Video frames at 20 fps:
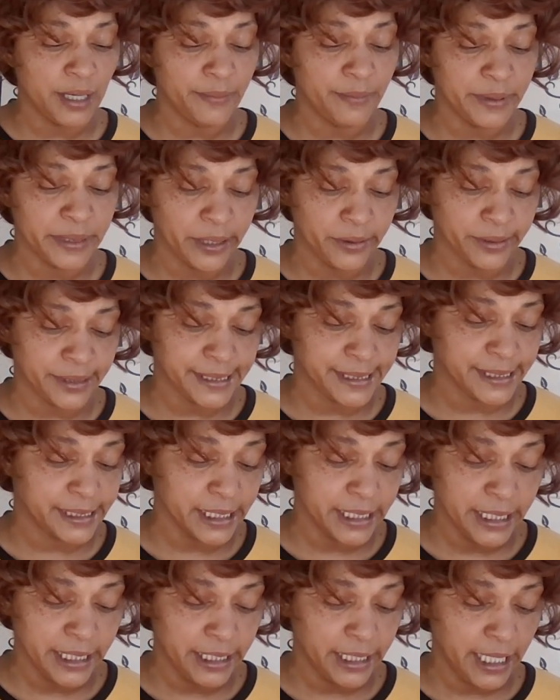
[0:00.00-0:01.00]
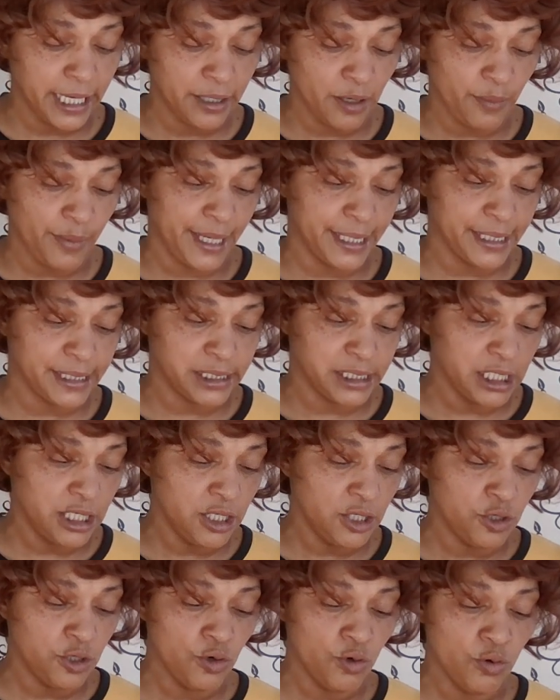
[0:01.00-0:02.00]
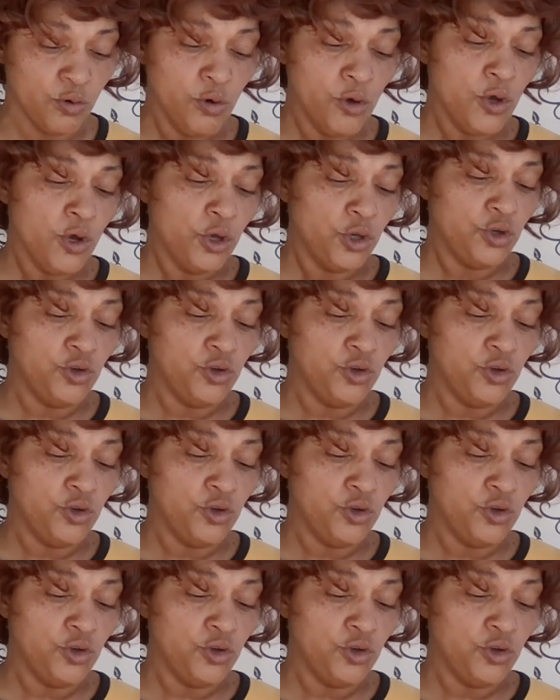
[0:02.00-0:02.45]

ain't been on the scene, ain't nobody seen you.